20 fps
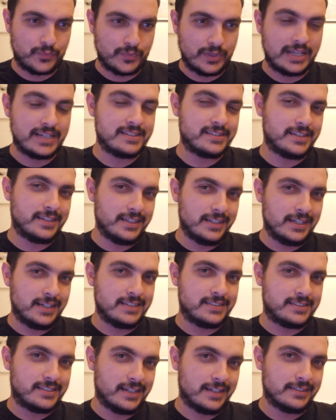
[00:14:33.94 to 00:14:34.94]
As Eli
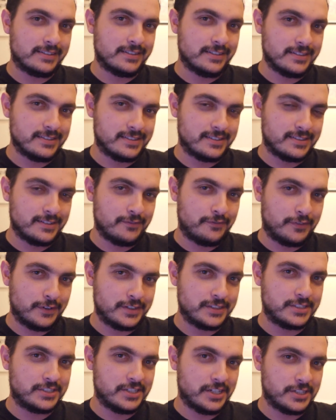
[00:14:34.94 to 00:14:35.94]
said in his
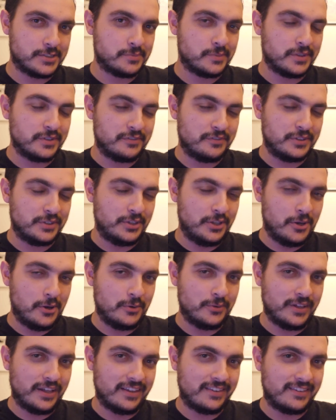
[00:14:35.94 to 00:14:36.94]
first Judgment video,
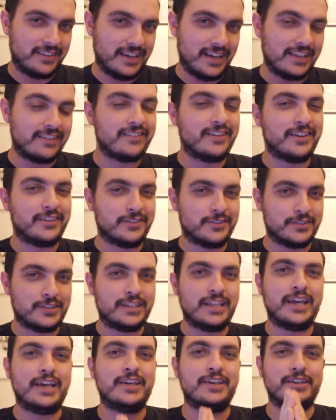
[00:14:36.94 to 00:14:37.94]
that at the end of the
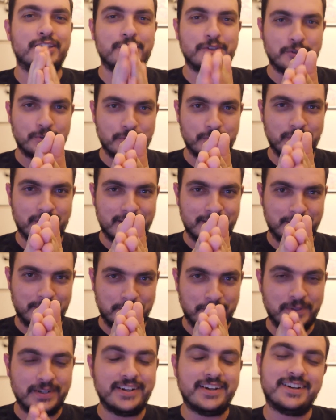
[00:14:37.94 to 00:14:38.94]
day, you are the
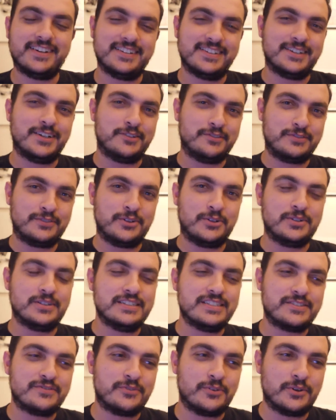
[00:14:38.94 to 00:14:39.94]
winner, of
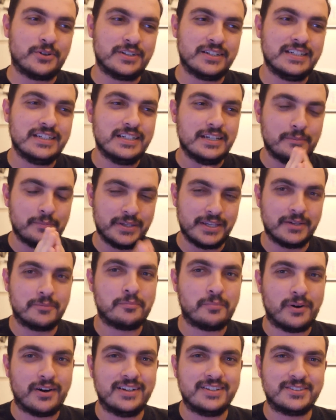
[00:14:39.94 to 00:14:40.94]
course, for being
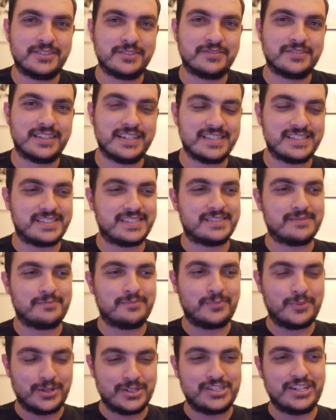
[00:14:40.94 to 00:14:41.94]
part of this
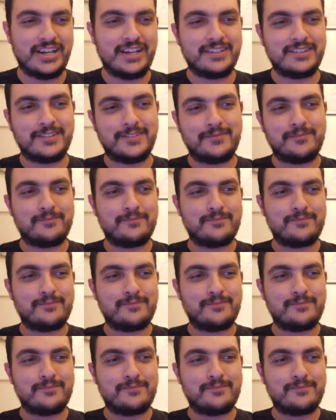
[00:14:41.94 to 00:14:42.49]
project.